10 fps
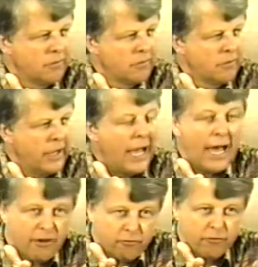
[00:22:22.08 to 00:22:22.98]

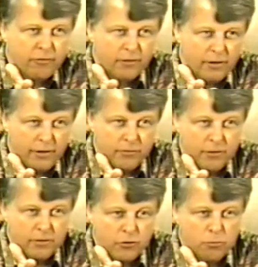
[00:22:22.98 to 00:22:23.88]
Half of the
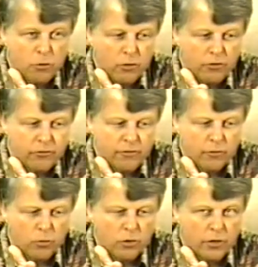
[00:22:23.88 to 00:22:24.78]
newborns of the
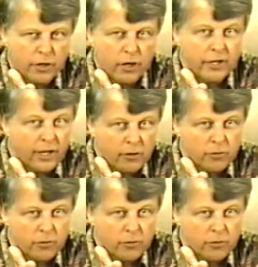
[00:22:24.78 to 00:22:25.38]
world are yellow.